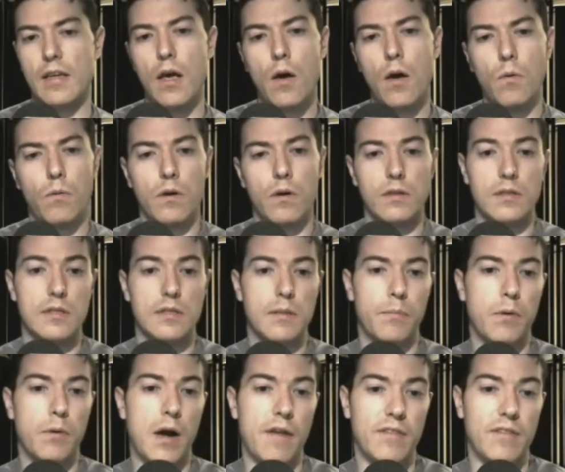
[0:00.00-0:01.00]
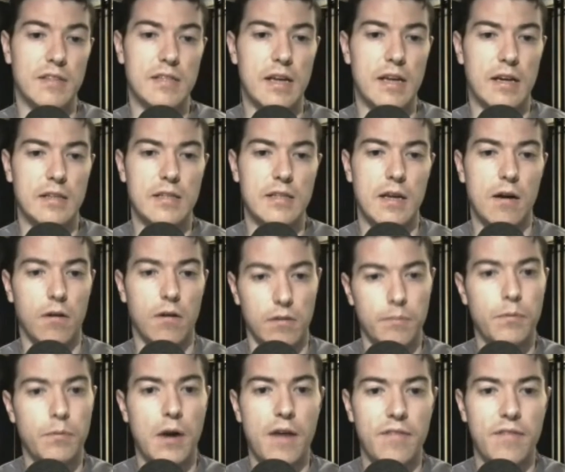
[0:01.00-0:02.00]
versus the private sector or the
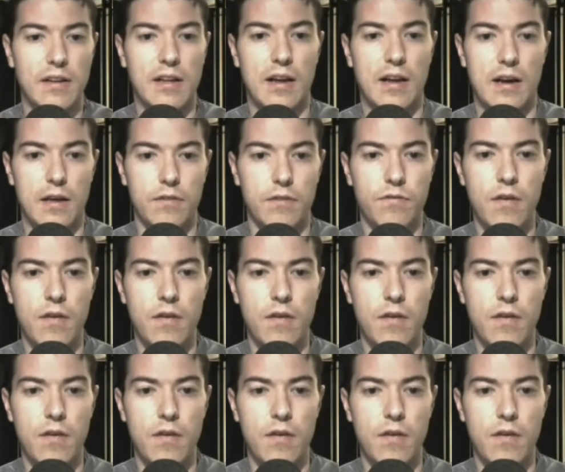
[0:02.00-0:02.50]
private life.